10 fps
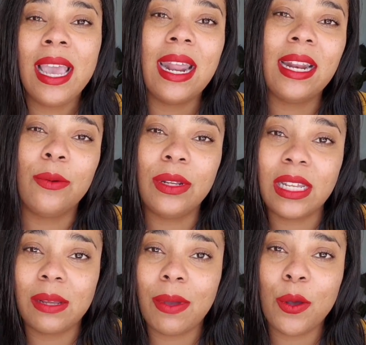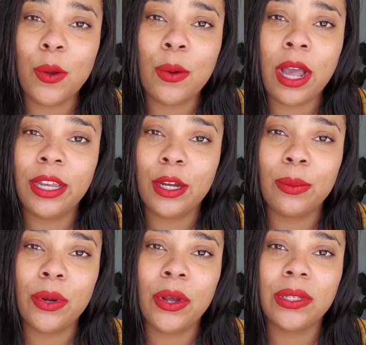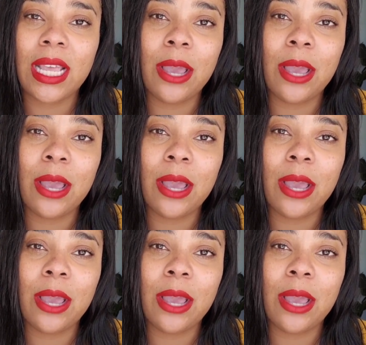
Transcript: and I didn't want to take my whole wallet or purse,